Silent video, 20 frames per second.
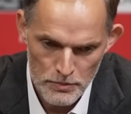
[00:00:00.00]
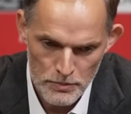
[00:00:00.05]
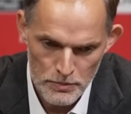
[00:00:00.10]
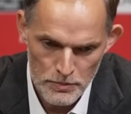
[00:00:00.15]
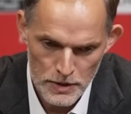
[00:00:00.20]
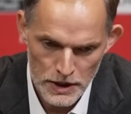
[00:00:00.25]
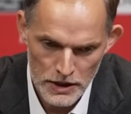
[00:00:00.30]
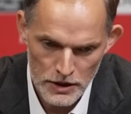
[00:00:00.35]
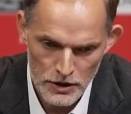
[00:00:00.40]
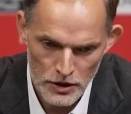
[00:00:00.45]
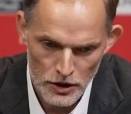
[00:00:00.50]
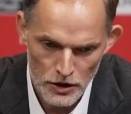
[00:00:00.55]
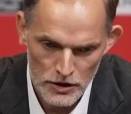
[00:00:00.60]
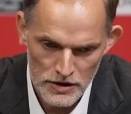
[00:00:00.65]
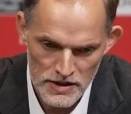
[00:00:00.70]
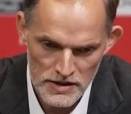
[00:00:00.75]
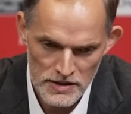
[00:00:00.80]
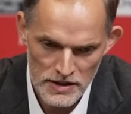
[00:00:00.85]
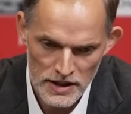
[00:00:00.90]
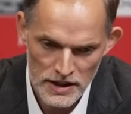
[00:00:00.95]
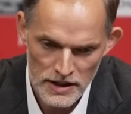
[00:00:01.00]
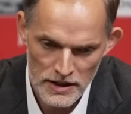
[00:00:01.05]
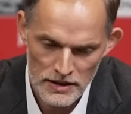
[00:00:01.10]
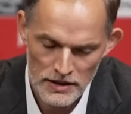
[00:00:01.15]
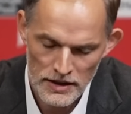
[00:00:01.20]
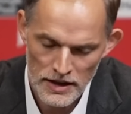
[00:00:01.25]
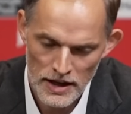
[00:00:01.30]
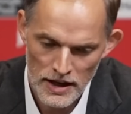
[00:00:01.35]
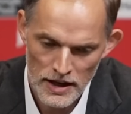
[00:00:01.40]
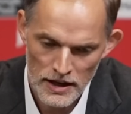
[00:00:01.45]
because the
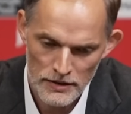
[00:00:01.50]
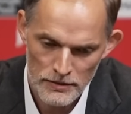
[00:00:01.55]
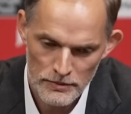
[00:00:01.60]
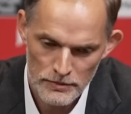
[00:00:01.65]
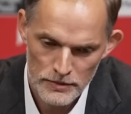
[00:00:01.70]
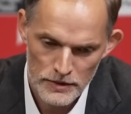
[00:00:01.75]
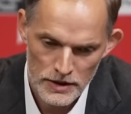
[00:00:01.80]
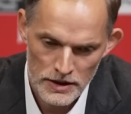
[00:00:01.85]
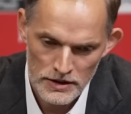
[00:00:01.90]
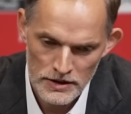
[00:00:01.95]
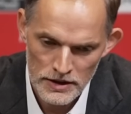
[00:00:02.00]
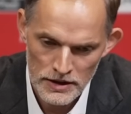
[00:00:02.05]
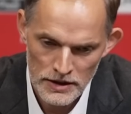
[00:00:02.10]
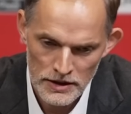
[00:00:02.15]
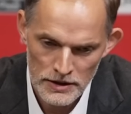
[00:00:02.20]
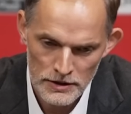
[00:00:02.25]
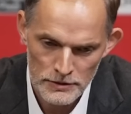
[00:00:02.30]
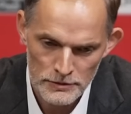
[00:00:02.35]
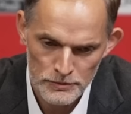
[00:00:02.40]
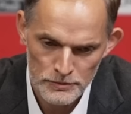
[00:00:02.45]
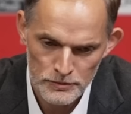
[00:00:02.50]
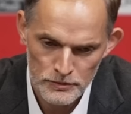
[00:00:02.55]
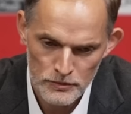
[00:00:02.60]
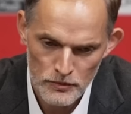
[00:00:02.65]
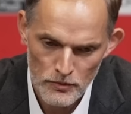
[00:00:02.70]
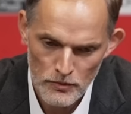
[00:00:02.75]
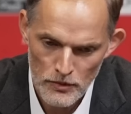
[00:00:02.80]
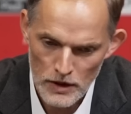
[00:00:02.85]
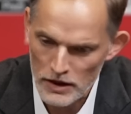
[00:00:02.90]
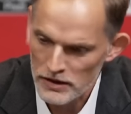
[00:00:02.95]
the the
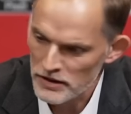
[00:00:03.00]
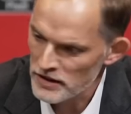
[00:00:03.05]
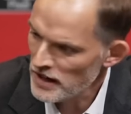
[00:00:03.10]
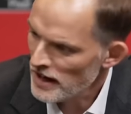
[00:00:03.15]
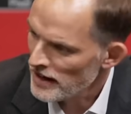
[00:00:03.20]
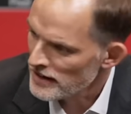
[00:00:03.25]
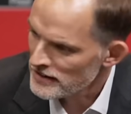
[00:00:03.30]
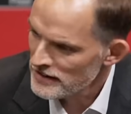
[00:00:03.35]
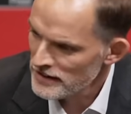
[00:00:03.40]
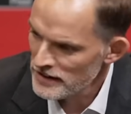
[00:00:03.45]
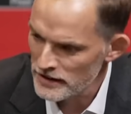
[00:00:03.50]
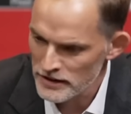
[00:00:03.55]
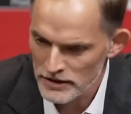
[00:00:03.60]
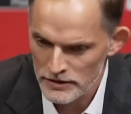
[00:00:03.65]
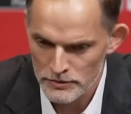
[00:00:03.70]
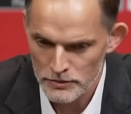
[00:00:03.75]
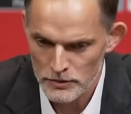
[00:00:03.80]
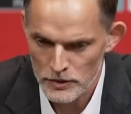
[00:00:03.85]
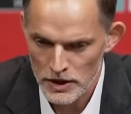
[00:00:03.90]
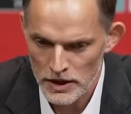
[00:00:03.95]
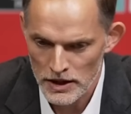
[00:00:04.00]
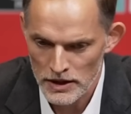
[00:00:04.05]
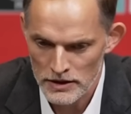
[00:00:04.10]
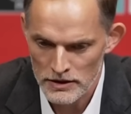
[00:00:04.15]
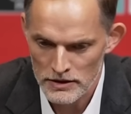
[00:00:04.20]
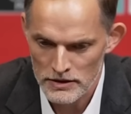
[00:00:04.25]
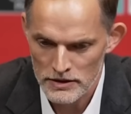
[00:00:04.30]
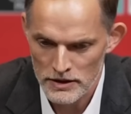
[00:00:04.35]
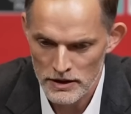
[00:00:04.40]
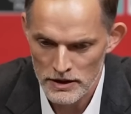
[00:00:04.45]
um, the idea
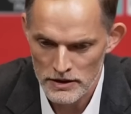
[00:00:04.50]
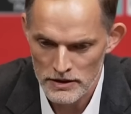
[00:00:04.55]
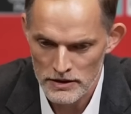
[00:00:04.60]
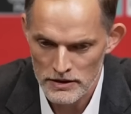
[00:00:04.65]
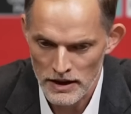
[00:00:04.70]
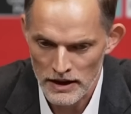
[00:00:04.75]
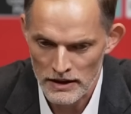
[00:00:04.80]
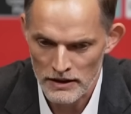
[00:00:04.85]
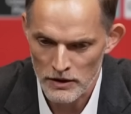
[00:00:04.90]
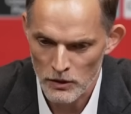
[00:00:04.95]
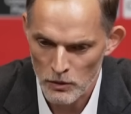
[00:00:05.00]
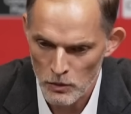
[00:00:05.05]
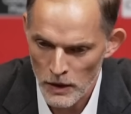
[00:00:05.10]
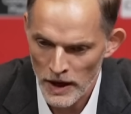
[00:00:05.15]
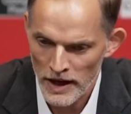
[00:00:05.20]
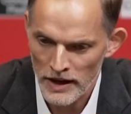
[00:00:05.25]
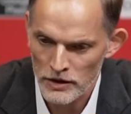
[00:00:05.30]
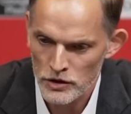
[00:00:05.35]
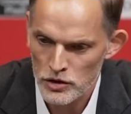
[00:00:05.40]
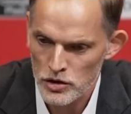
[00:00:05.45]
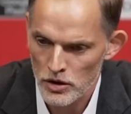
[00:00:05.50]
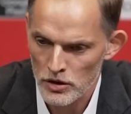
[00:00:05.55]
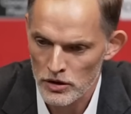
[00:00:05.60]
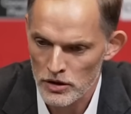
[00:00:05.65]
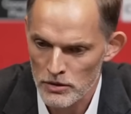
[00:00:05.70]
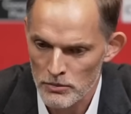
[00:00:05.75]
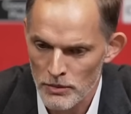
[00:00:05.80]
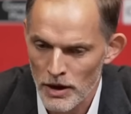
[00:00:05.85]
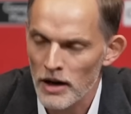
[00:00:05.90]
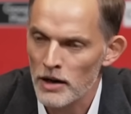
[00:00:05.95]
and and and the way John
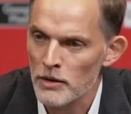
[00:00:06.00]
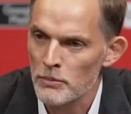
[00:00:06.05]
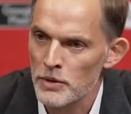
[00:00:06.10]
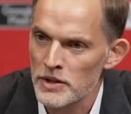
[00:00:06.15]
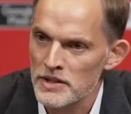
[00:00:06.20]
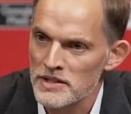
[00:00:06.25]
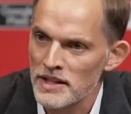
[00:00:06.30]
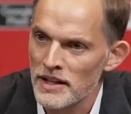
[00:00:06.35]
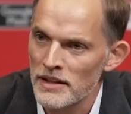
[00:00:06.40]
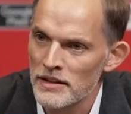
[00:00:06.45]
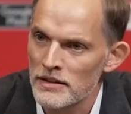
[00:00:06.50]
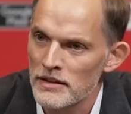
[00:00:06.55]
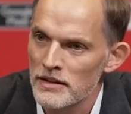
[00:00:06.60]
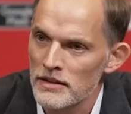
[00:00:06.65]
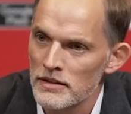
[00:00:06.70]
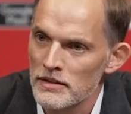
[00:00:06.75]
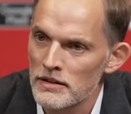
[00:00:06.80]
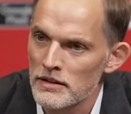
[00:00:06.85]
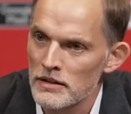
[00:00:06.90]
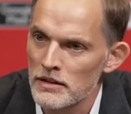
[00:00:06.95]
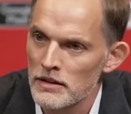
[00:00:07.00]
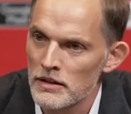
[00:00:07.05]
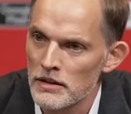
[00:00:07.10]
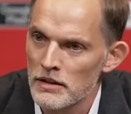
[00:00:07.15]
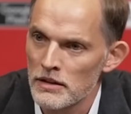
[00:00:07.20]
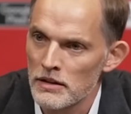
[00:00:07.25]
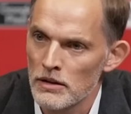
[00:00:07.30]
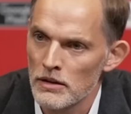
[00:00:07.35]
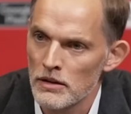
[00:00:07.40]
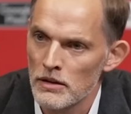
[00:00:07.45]
and Mark presented it
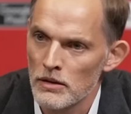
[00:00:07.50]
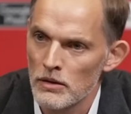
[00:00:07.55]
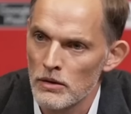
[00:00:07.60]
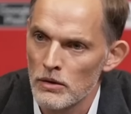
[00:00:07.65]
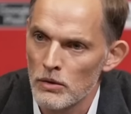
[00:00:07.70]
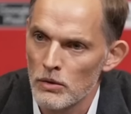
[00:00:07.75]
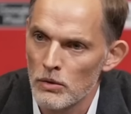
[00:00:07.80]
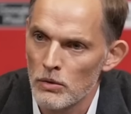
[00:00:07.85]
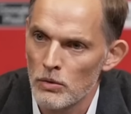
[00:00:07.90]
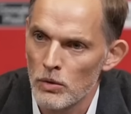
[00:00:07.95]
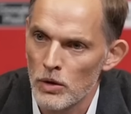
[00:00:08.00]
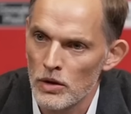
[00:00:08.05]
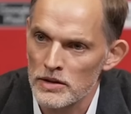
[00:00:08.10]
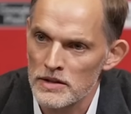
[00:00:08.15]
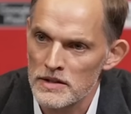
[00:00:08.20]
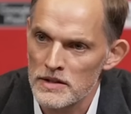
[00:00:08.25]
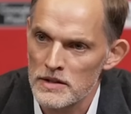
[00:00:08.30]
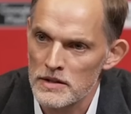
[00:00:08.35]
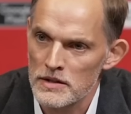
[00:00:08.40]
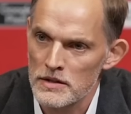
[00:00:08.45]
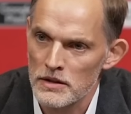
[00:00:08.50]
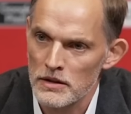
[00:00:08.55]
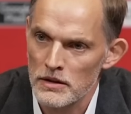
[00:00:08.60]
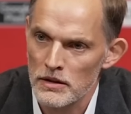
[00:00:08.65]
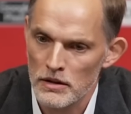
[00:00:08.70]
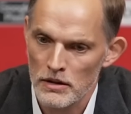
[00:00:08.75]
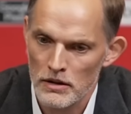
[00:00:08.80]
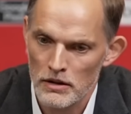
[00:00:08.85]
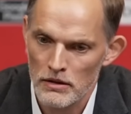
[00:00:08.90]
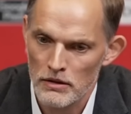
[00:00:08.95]
uh, was
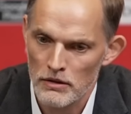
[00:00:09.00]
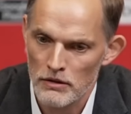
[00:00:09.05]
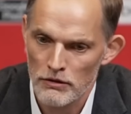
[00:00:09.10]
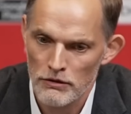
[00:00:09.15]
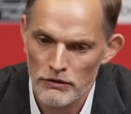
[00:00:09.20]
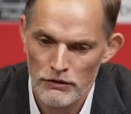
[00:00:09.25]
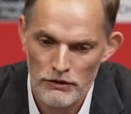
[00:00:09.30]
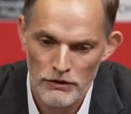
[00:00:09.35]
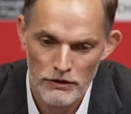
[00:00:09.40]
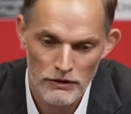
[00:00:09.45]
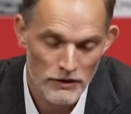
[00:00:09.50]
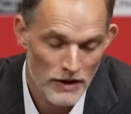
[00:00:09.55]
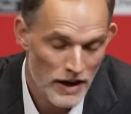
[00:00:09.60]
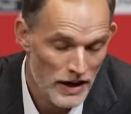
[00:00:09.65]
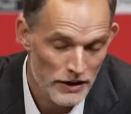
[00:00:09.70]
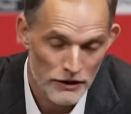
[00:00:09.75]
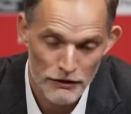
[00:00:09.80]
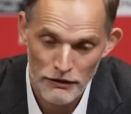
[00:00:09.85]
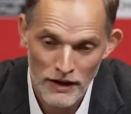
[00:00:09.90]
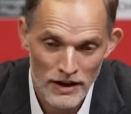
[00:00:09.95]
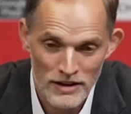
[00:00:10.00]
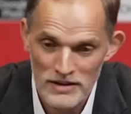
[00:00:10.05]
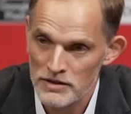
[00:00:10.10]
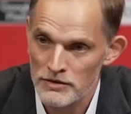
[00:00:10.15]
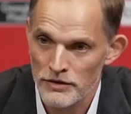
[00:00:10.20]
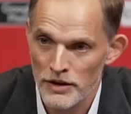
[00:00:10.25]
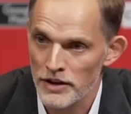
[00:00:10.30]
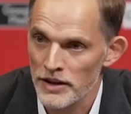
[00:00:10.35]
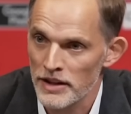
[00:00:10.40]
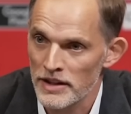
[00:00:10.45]
very fast,
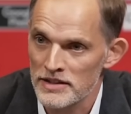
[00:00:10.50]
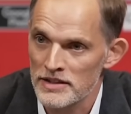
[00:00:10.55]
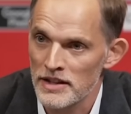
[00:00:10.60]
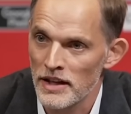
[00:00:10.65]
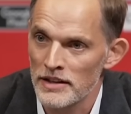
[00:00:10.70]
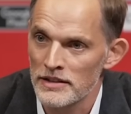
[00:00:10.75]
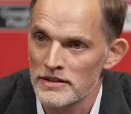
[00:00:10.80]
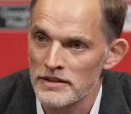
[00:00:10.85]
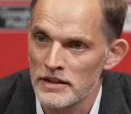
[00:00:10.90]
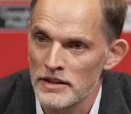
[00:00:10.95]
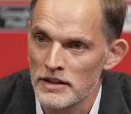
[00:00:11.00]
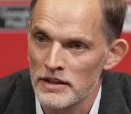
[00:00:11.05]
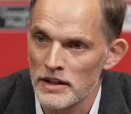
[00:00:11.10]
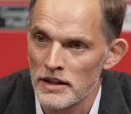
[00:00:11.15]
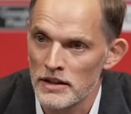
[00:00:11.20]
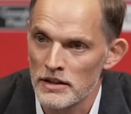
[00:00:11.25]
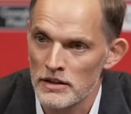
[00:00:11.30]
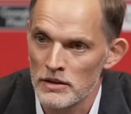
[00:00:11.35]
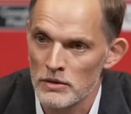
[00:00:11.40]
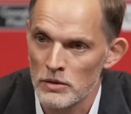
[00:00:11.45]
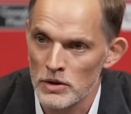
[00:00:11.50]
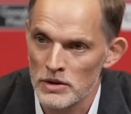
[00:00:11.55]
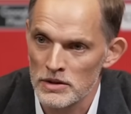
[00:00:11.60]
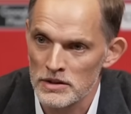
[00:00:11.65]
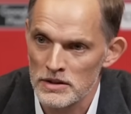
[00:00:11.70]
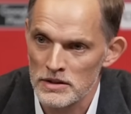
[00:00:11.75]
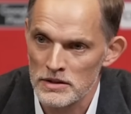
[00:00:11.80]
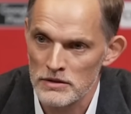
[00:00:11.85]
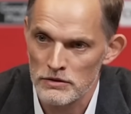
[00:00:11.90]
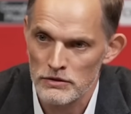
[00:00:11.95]
very exciting, and it
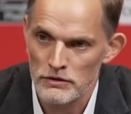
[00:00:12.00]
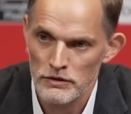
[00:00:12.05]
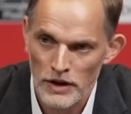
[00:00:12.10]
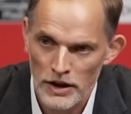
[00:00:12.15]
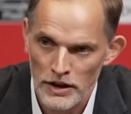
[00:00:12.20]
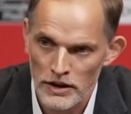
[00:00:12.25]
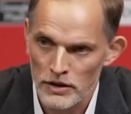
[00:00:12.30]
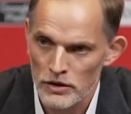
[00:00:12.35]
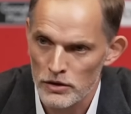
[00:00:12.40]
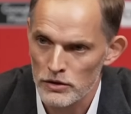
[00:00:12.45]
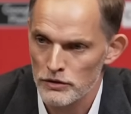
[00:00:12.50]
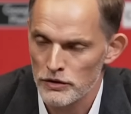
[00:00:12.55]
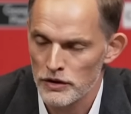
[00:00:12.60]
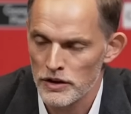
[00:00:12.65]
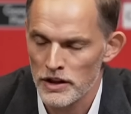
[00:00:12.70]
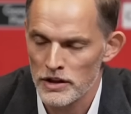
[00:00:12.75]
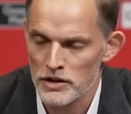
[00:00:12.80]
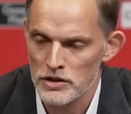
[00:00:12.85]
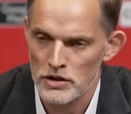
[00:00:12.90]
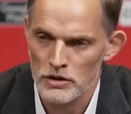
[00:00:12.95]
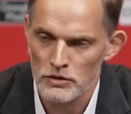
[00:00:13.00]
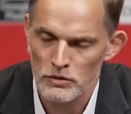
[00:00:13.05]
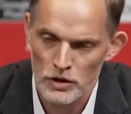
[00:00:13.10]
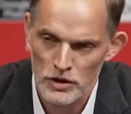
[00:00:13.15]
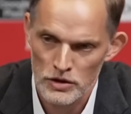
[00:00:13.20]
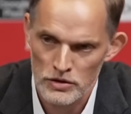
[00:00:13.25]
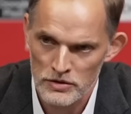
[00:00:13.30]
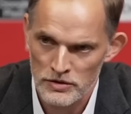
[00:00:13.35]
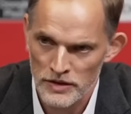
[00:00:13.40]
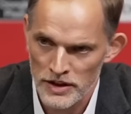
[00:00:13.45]
was very confidential, it
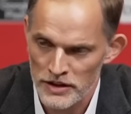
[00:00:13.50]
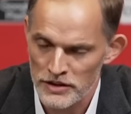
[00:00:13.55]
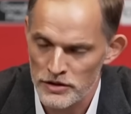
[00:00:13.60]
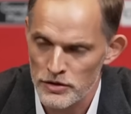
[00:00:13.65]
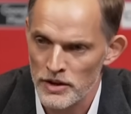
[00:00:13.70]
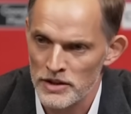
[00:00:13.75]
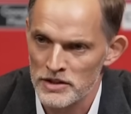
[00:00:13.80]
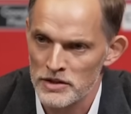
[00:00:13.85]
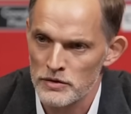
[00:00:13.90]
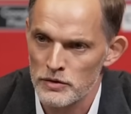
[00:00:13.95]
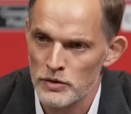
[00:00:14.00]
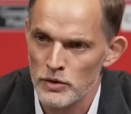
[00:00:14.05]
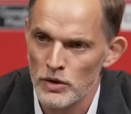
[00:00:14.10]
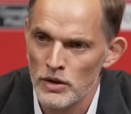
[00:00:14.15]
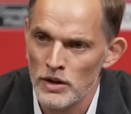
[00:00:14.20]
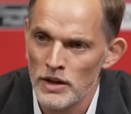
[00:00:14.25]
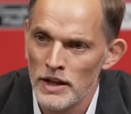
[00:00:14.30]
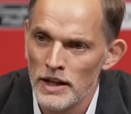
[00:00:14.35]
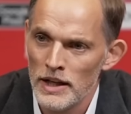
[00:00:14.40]
was very trustful,